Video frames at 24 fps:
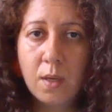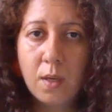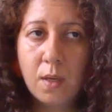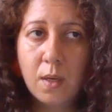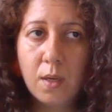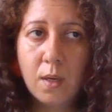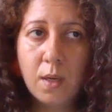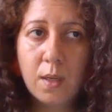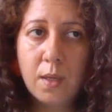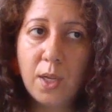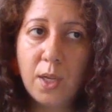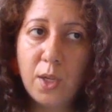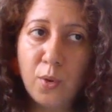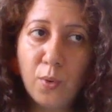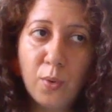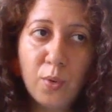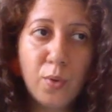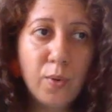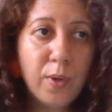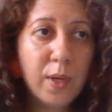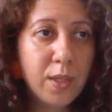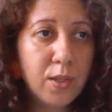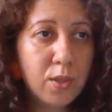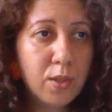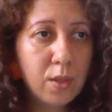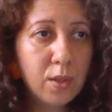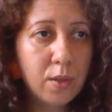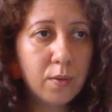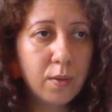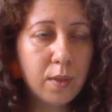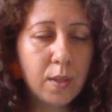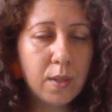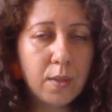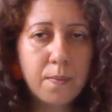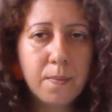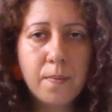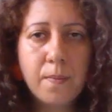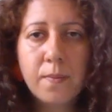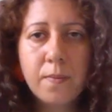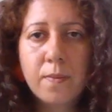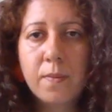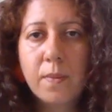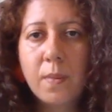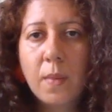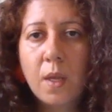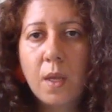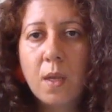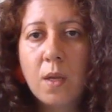And I know you can do it.
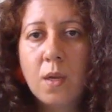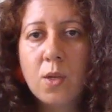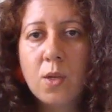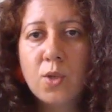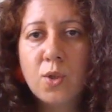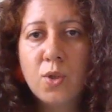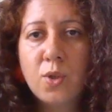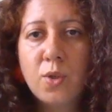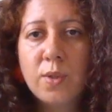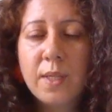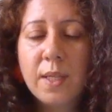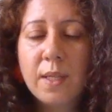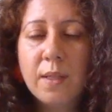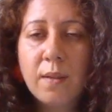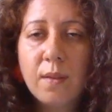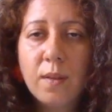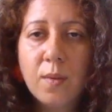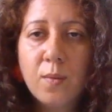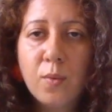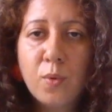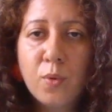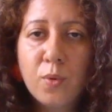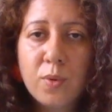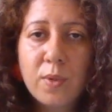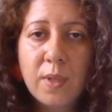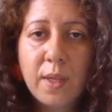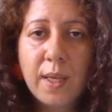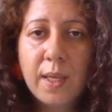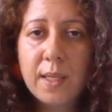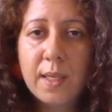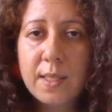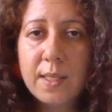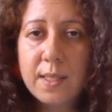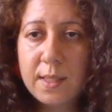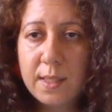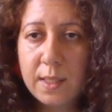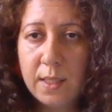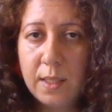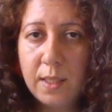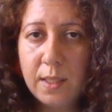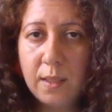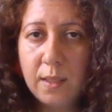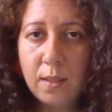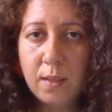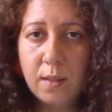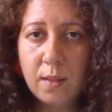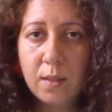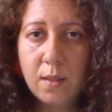So you're telling them who they're going to
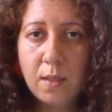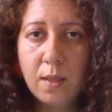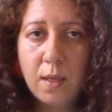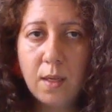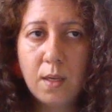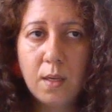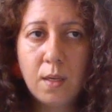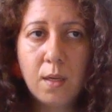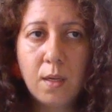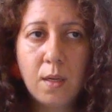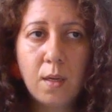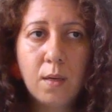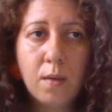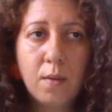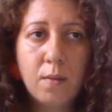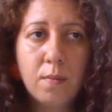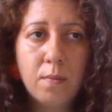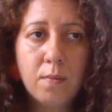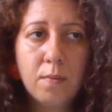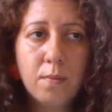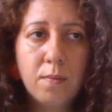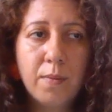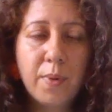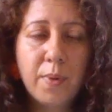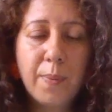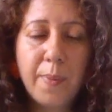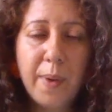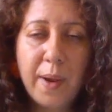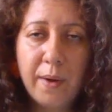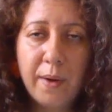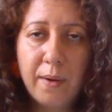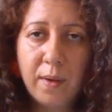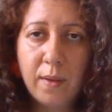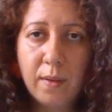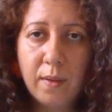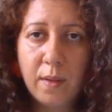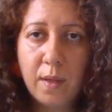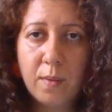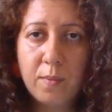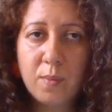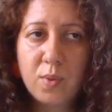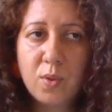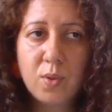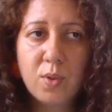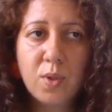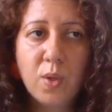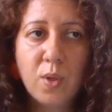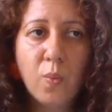see and preparing them
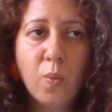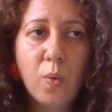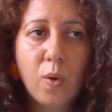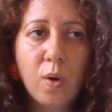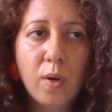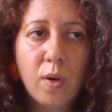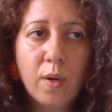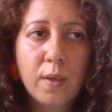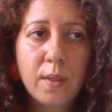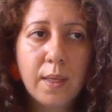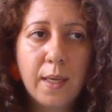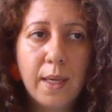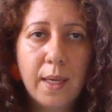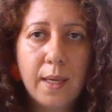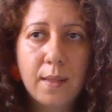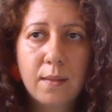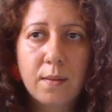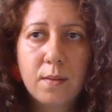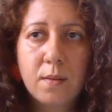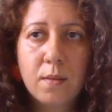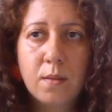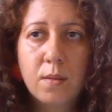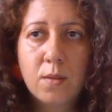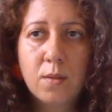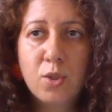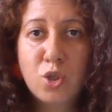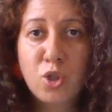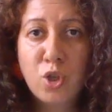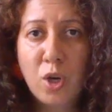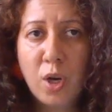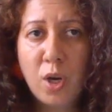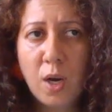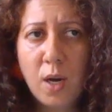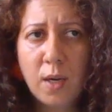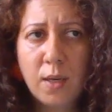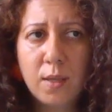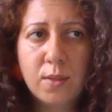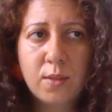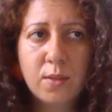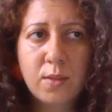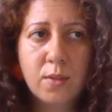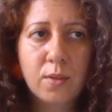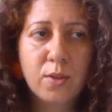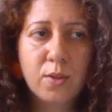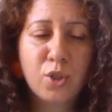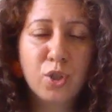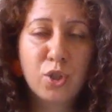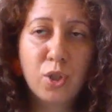so they won't get shocked
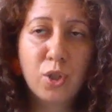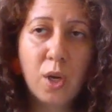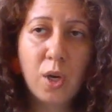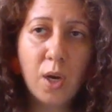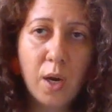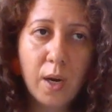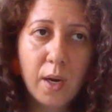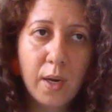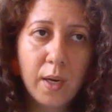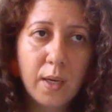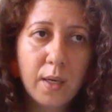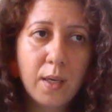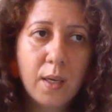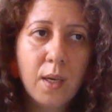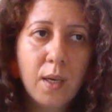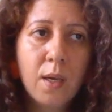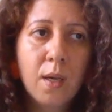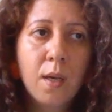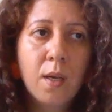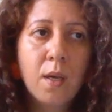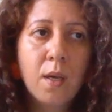or shy.